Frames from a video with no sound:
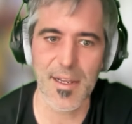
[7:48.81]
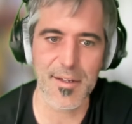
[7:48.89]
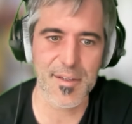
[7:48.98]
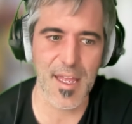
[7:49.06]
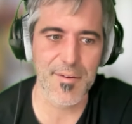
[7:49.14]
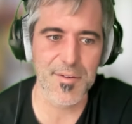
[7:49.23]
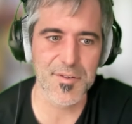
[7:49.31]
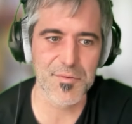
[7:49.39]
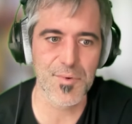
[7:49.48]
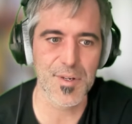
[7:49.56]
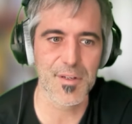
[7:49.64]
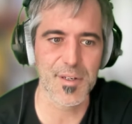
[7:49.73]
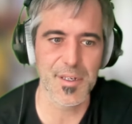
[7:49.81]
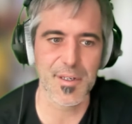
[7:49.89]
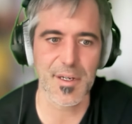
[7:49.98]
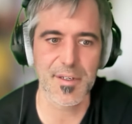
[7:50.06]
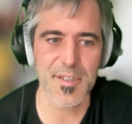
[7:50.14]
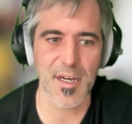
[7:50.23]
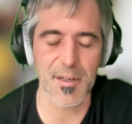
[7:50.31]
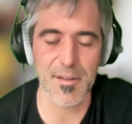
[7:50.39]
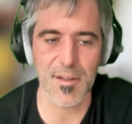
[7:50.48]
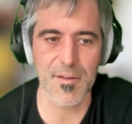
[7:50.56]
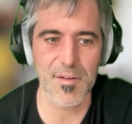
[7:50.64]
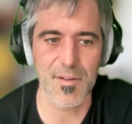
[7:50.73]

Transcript: Like that was a really exciting thing,